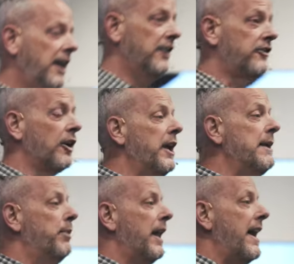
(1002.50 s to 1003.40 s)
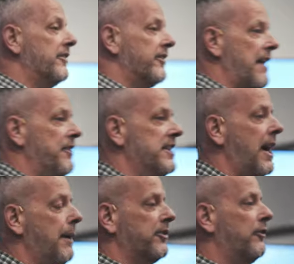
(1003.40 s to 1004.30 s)
And so he bled seven
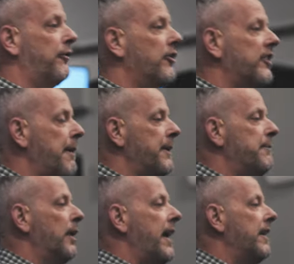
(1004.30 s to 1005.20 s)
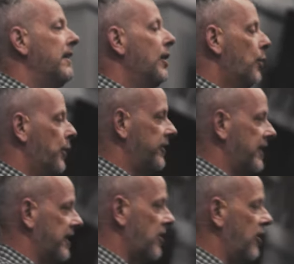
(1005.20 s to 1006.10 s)
times. The first time he bled was
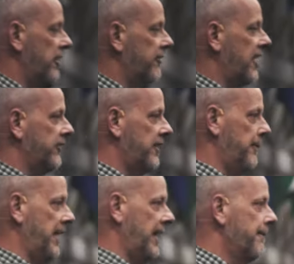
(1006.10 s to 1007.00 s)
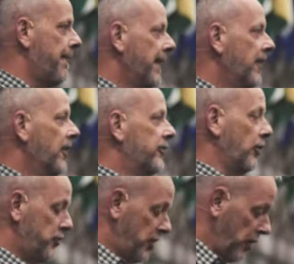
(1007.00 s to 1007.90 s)
in the Garden of Gethsemane.
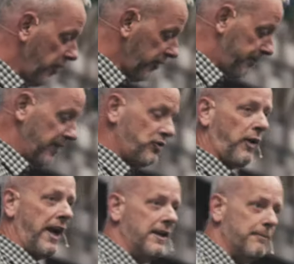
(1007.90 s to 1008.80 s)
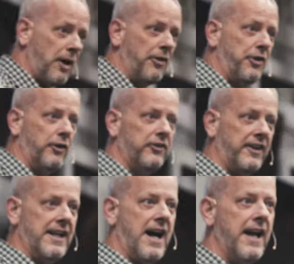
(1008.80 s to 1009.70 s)
So Judas betrayed him on
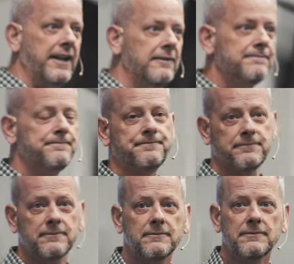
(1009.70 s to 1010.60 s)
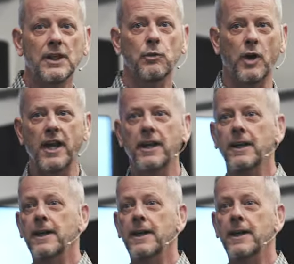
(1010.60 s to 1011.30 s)
Thursday night, right?